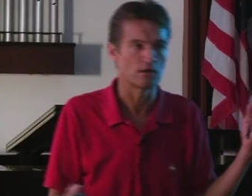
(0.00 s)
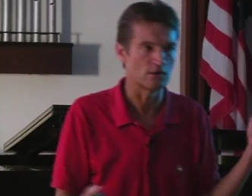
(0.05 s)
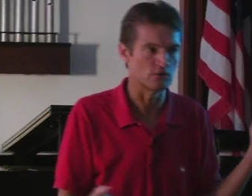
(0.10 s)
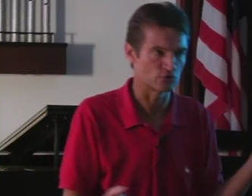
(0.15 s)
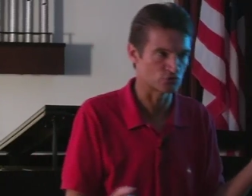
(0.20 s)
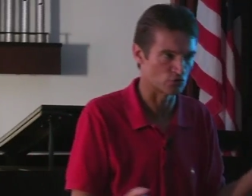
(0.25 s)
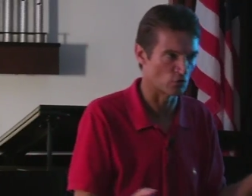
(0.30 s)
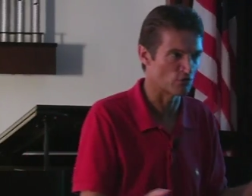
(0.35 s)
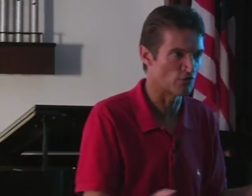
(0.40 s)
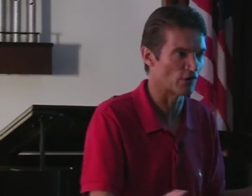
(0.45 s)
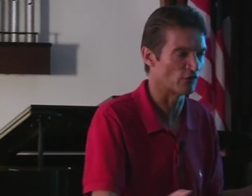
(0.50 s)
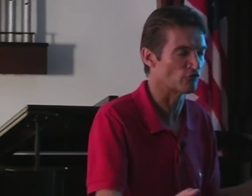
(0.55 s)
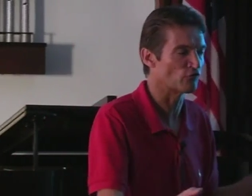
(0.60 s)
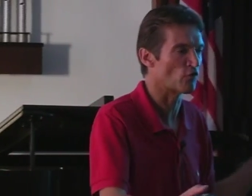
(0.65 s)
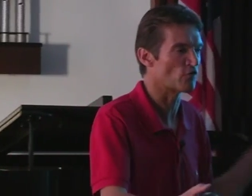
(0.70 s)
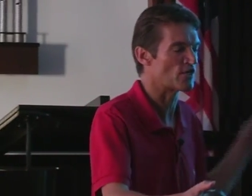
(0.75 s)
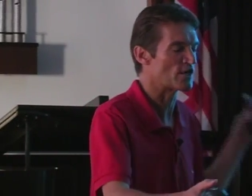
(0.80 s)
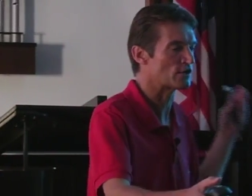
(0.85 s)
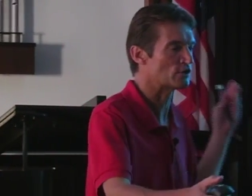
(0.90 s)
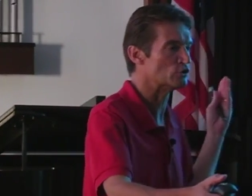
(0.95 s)
So
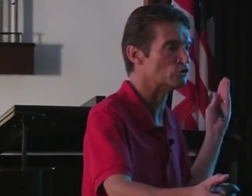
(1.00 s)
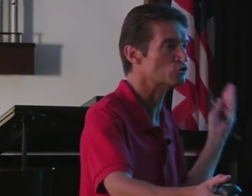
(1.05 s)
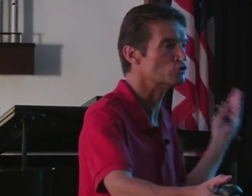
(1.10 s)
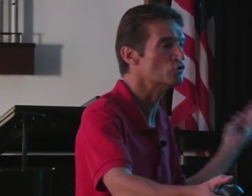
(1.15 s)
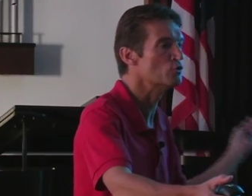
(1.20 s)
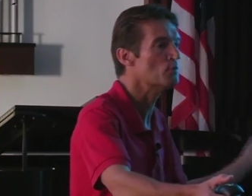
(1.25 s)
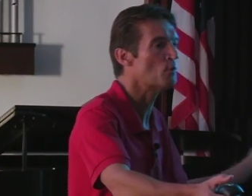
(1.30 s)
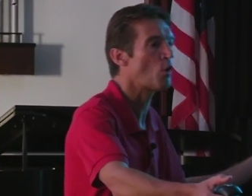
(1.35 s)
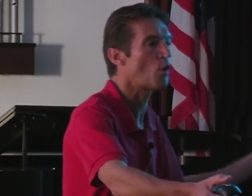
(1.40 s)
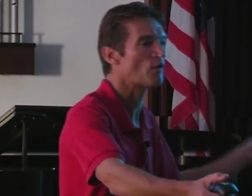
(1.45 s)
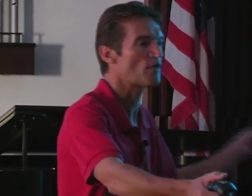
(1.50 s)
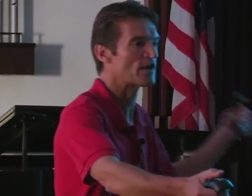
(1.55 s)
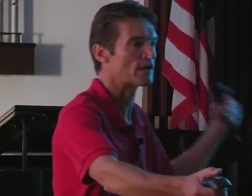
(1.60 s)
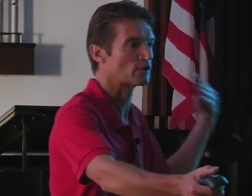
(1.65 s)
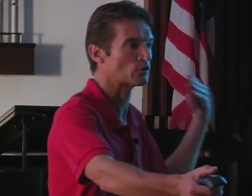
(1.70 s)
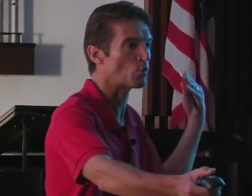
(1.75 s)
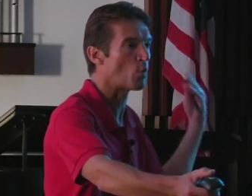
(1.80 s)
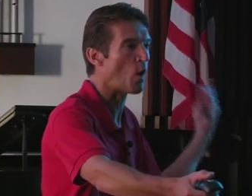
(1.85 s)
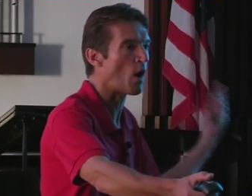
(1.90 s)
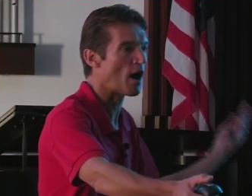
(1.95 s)
therefore, they could do more, they
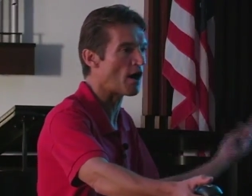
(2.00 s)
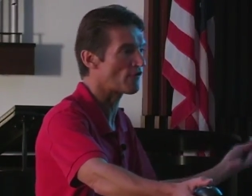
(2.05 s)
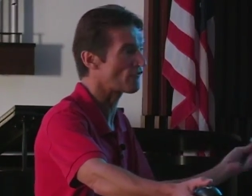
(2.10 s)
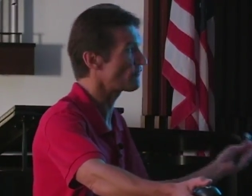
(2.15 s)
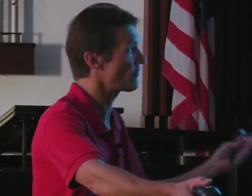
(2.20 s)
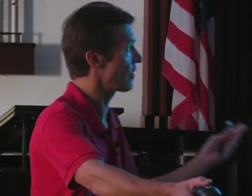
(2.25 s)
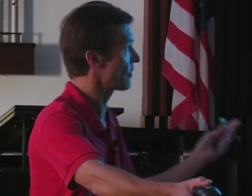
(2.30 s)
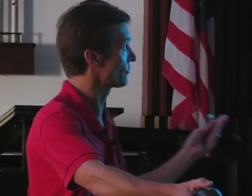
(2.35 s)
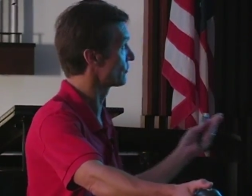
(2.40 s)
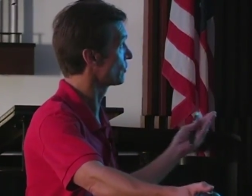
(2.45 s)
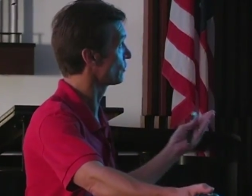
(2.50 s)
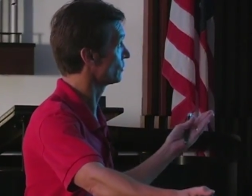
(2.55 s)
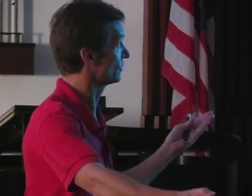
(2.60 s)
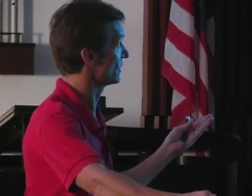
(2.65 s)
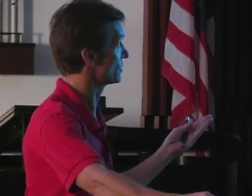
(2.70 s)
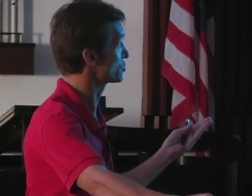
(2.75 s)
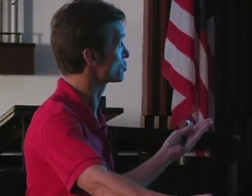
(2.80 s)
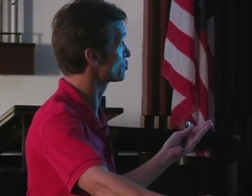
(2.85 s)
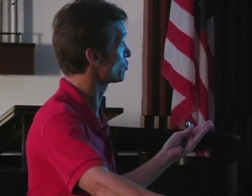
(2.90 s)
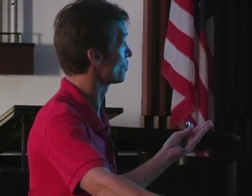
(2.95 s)
could walk farther,
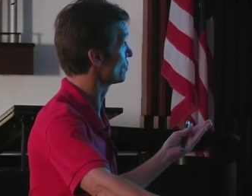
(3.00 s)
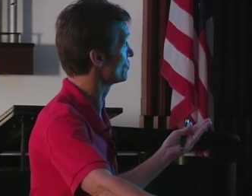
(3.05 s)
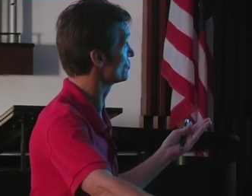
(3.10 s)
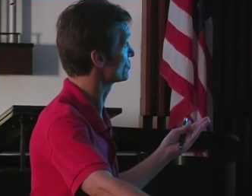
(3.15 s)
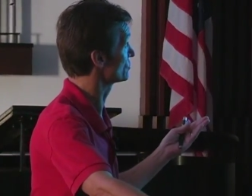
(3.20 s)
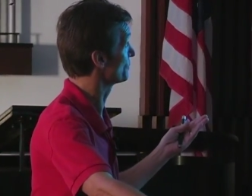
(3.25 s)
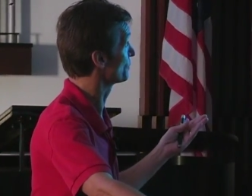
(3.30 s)
less shortness